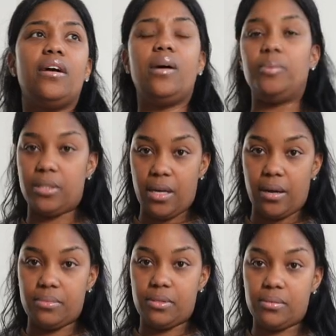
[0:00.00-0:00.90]
a couple of
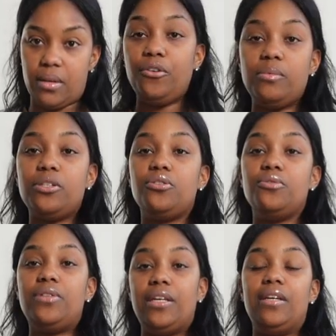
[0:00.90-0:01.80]
times. I normally
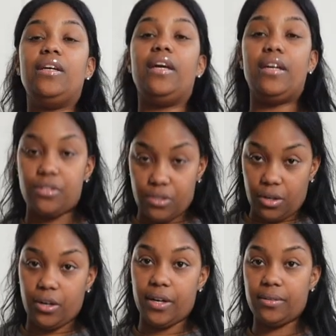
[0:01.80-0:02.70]
do the
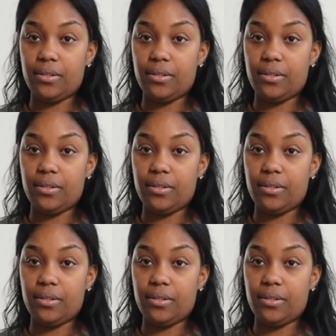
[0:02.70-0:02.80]
Instacart